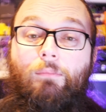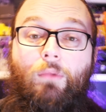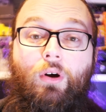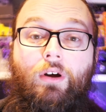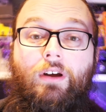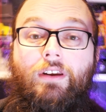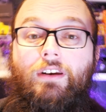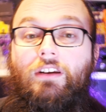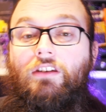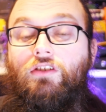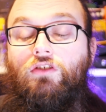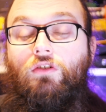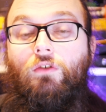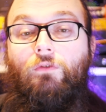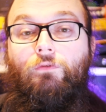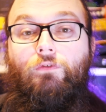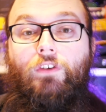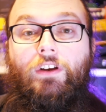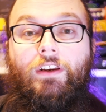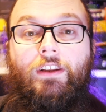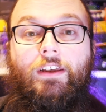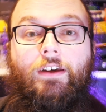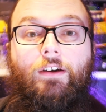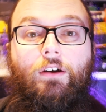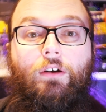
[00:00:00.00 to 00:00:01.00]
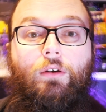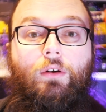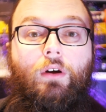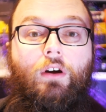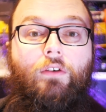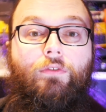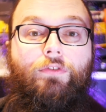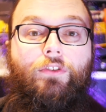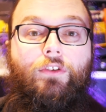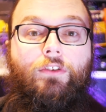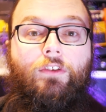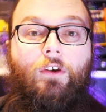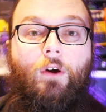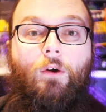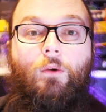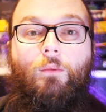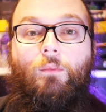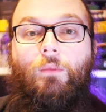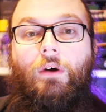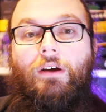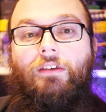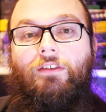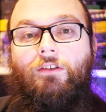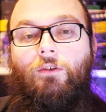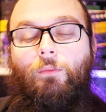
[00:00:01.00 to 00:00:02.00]
my initial video of the
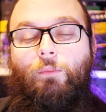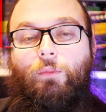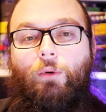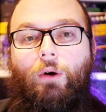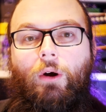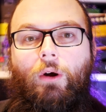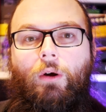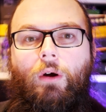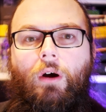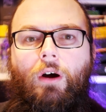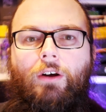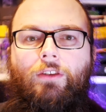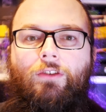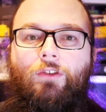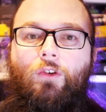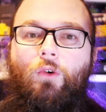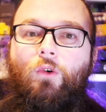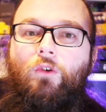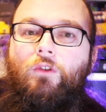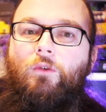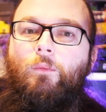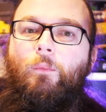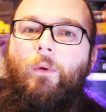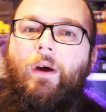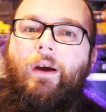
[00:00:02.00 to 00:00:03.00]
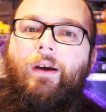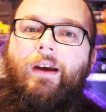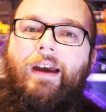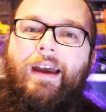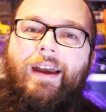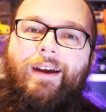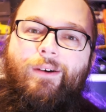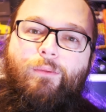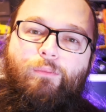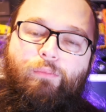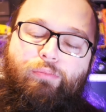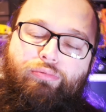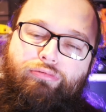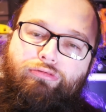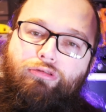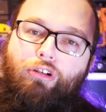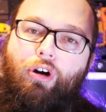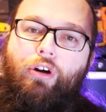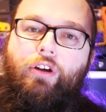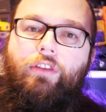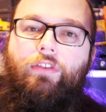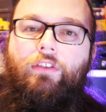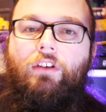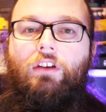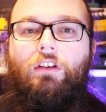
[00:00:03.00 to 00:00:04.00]
ToneMaster Pro, I talked about how
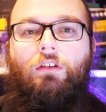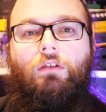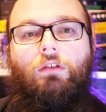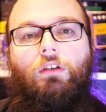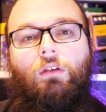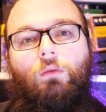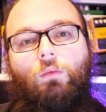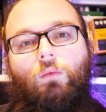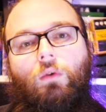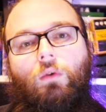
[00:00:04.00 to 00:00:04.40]
bright the unit